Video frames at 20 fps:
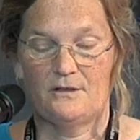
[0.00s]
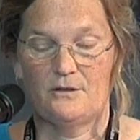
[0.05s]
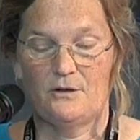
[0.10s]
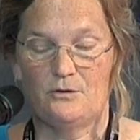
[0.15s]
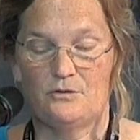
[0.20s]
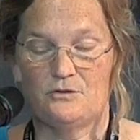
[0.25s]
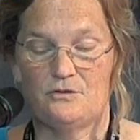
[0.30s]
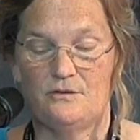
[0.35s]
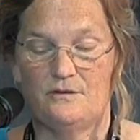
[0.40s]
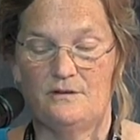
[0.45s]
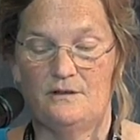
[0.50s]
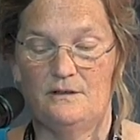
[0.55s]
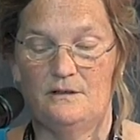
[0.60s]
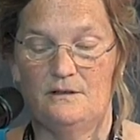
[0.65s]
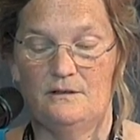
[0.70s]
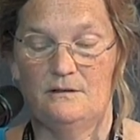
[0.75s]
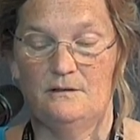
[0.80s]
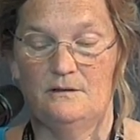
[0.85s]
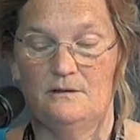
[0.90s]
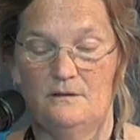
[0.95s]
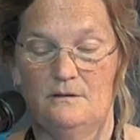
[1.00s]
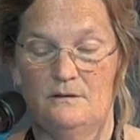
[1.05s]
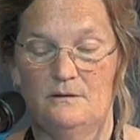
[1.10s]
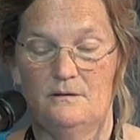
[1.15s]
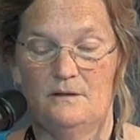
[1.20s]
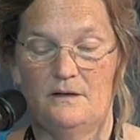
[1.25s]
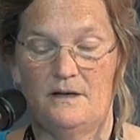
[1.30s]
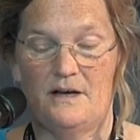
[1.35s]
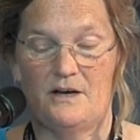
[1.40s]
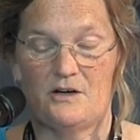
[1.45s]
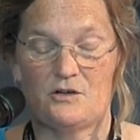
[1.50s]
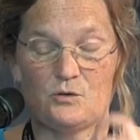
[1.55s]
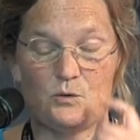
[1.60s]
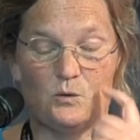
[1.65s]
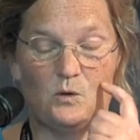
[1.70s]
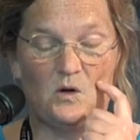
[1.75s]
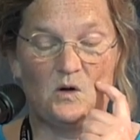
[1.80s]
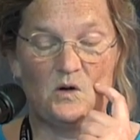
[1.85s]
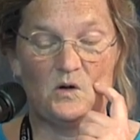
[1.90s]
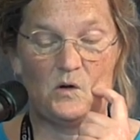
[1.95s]
go to the
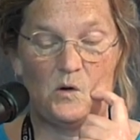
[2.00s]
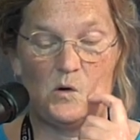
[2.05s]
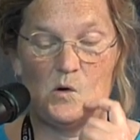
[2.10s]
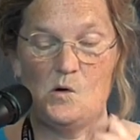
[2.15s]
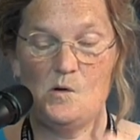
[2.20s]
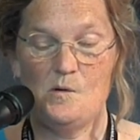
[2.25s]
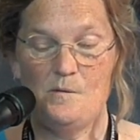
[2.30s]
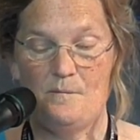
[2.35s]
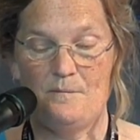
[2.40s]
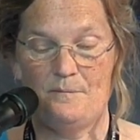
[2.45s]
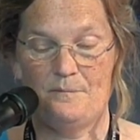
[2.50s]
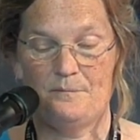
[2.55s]
actual article,